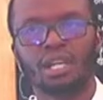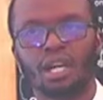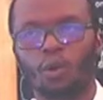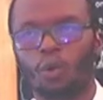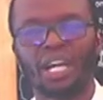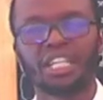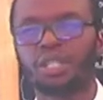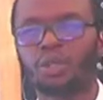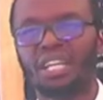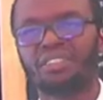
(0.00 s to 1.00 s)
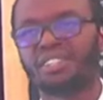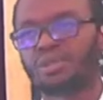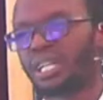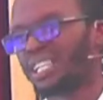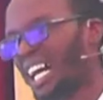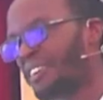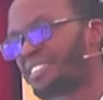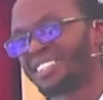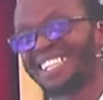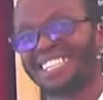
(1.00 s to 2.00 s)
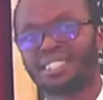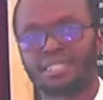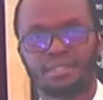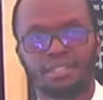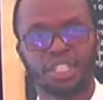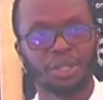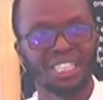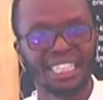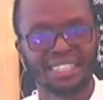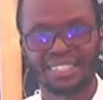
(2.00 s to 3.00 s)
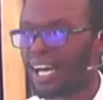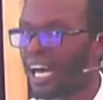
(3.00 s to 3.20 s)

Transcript: Why do you want this? Well, I've seen it. Do you need it?